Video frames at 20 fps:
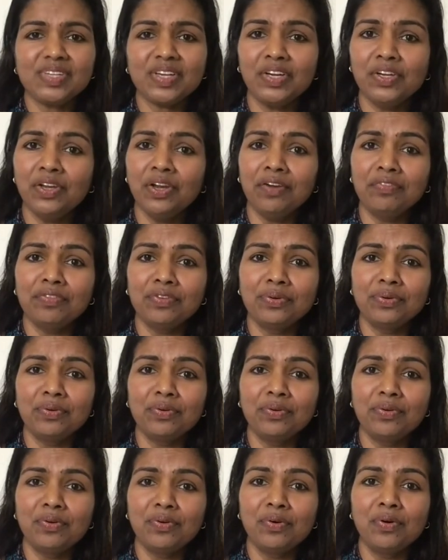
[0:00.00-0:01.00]
You have
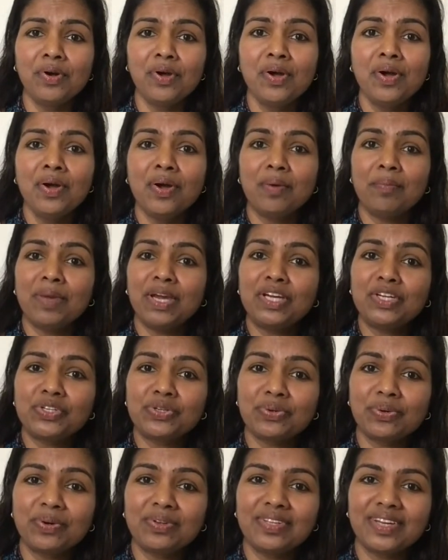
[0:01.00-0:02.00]
to make
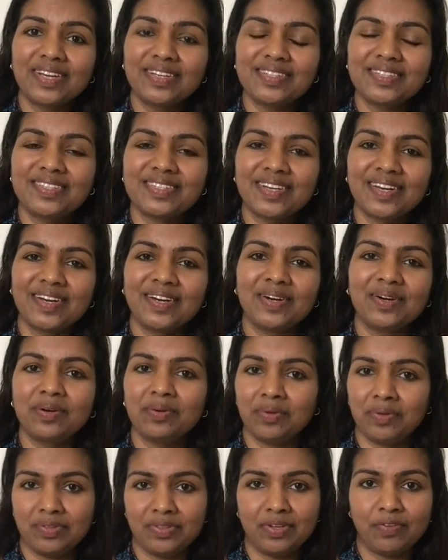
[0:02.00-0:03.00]
sure that
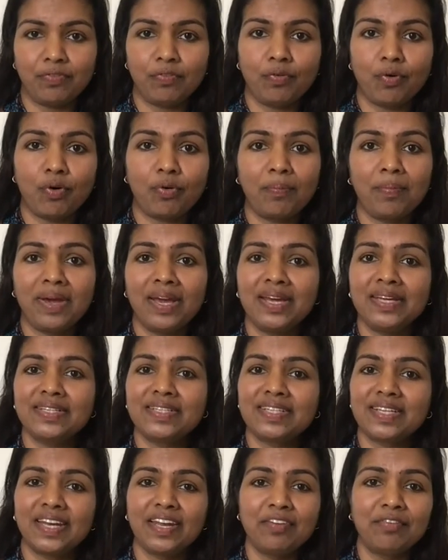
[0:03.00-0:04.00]
the format
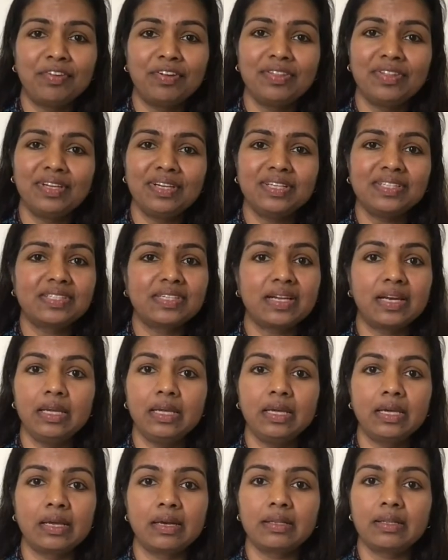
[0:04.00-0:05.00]
and everything is
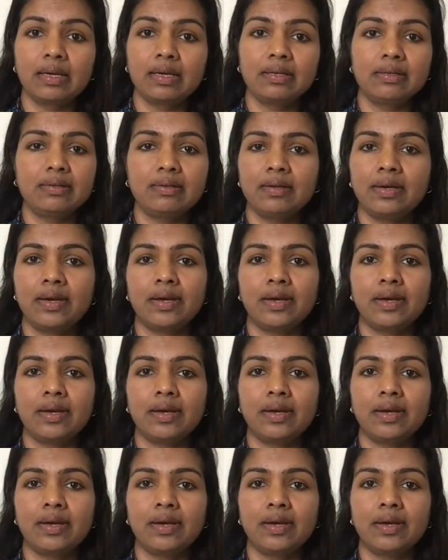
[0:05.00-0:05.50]
clear, that